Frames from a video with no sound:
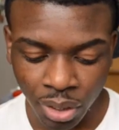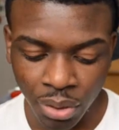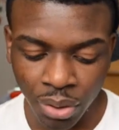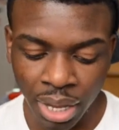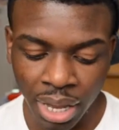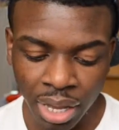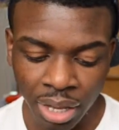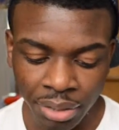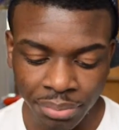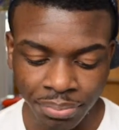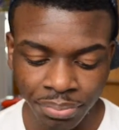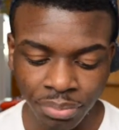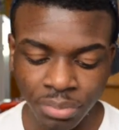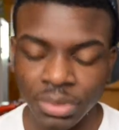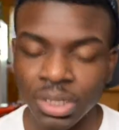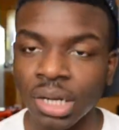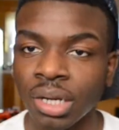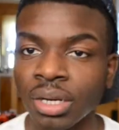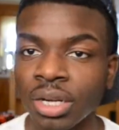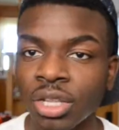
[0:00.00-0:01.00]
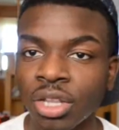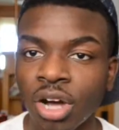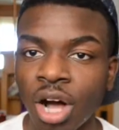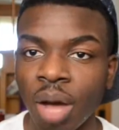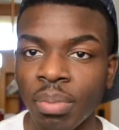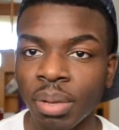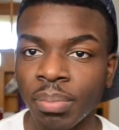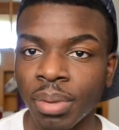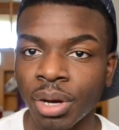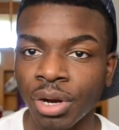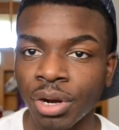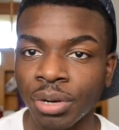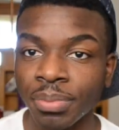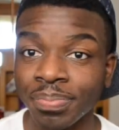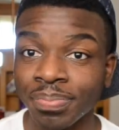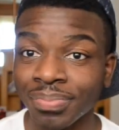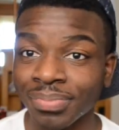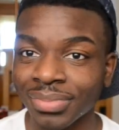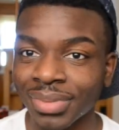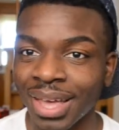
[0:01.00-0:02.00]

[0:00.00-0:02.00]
oh hey, another almond butter.